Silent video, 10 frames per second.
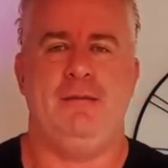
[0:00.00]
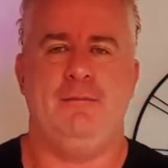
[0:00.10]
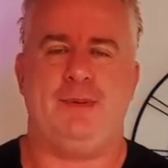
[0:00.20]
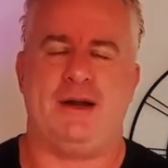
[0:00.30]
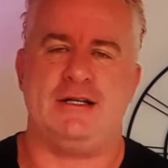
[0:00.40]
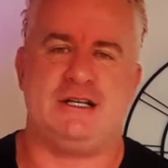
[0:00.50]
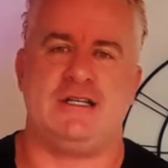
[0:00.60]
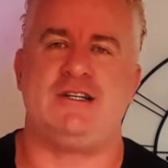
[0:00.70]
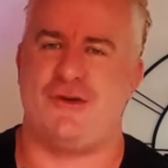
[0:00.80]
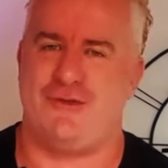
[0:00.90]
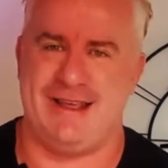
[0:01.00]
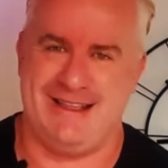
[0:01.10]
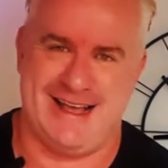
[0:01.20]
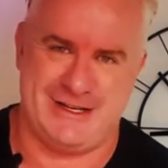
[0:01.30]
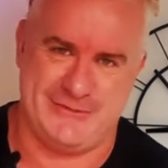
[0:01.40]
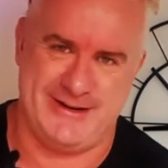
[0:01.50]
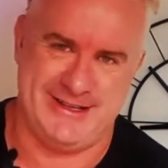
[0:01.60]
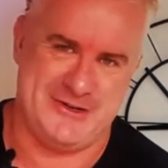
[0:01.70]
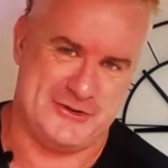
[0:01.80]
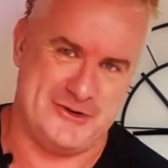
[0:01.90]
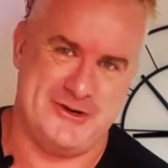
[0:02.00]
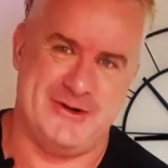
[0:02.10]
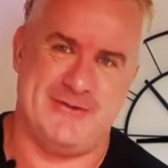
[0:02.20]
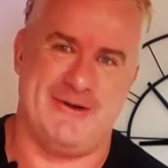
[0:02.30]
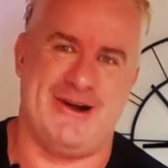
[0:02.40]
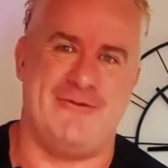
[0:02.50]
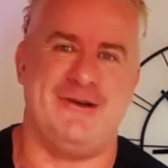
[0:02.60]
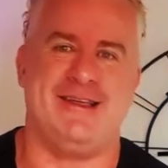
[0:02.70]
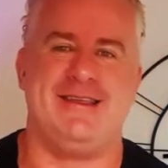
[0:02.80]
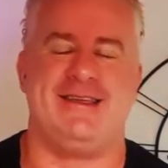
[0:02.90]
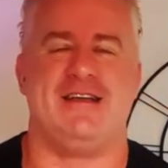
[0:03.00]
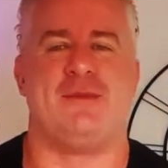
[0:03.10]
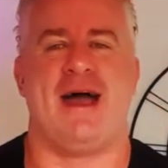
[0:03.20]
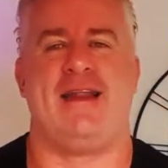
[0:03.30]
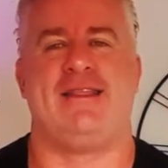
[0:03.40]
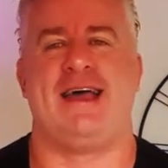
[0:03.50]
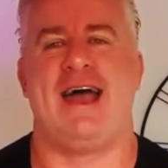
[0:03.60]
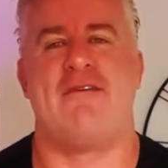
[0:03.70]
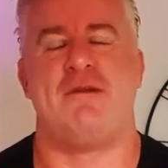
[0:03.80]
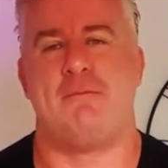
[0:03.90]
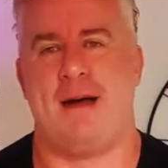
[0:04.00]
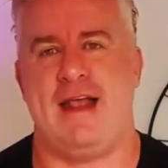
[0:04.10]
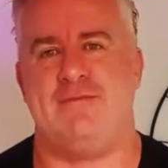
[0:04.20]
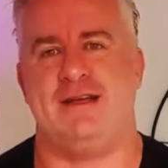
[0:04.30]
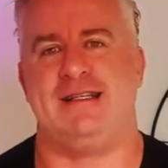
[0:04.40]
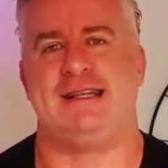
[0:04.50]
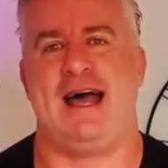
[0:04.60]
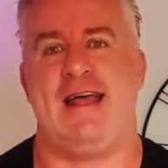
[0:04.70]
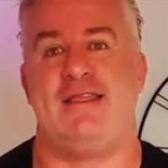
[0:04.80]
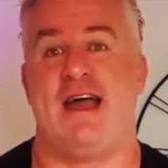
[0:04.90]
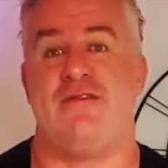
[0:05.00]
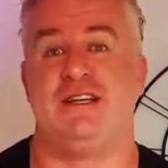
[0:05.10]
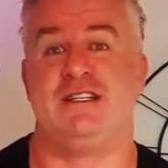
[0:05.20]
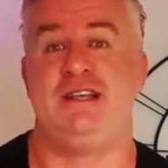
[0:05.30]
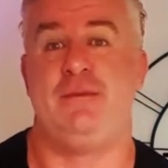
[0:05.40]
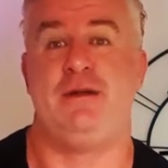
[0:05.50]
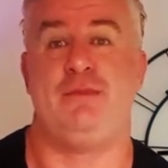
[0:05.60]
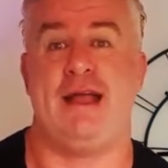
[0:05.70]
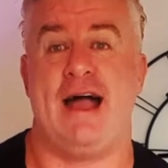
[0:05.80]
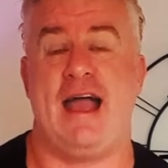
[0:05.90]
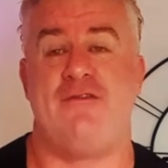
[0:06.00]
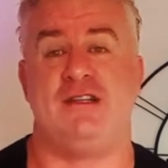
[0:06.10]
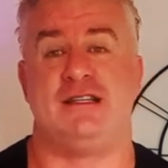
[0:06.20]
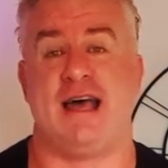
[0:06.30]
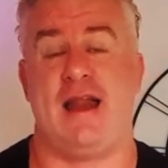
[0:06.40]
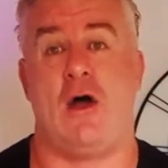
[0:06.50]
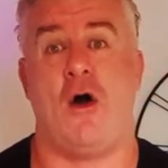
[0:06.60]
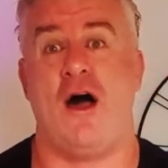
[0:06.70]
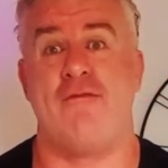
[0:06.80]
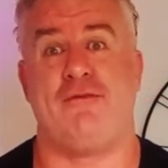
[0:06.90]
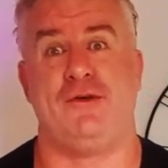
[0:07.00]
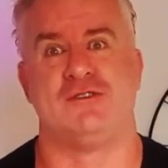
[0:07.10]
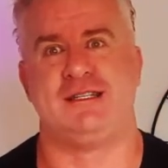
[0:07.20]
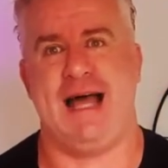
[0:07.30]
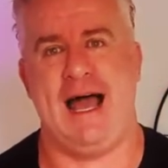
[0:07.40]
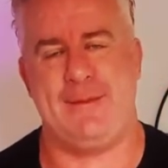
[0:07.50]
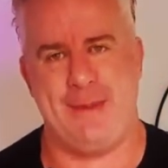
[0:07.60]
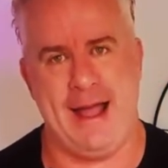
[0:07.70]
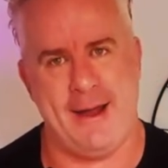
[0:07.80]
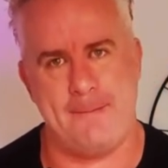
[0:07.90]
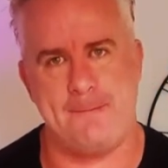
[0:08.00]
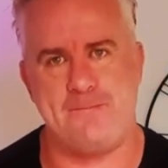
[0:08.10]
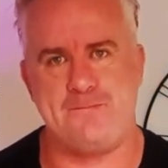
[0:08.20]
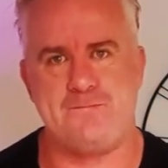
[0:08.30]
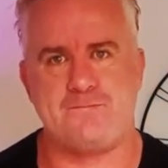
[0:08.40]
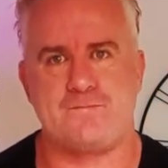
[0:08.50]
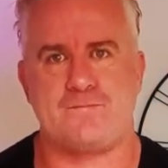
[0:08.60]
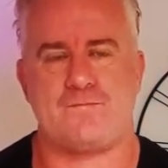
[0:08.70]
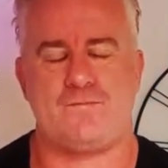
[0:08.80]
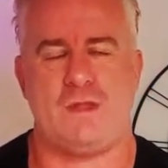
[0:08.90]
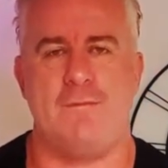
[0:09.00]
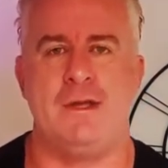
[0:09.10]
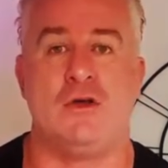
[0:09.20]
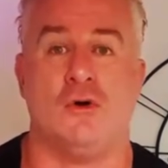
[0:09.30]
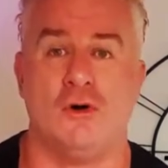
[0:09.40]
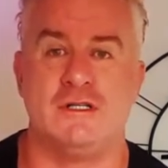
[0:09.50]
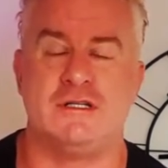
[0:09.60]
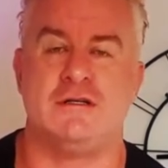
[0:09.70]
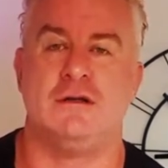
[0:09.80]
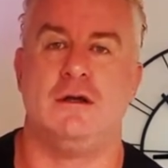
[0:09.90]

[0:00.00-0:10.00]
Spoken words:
But I just don't think that's really true. When I really think about it, they haven't made me sad. They've exhibited behaviors that I feel sad about because